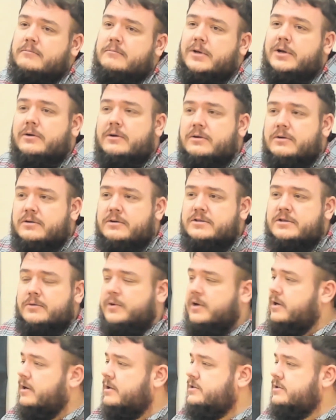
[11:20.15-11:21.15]
Miracles? Are
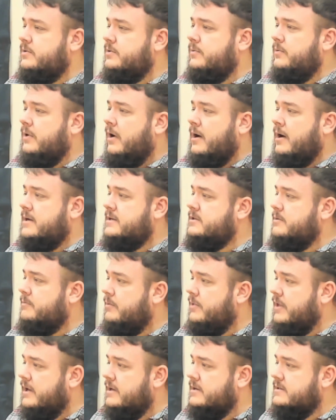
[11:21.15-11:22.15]
we going to do awesome
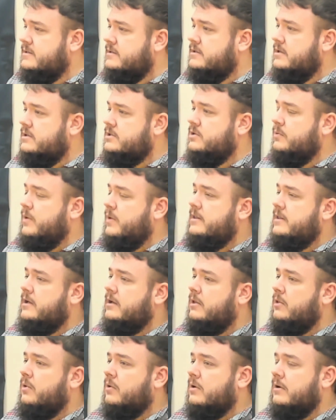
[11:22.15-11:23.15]
things in such a way
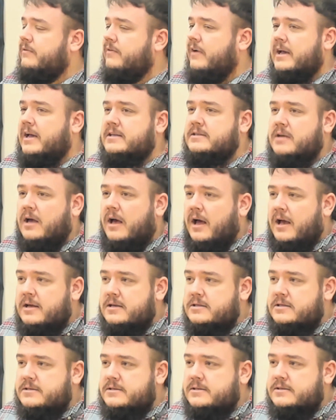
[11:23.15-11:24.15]
that glorifies
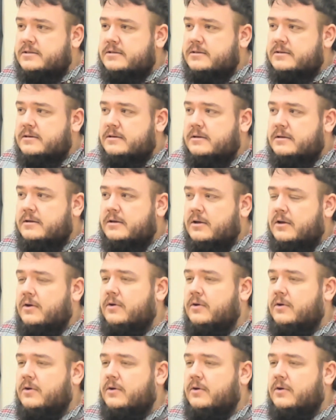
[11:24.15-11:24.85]
us?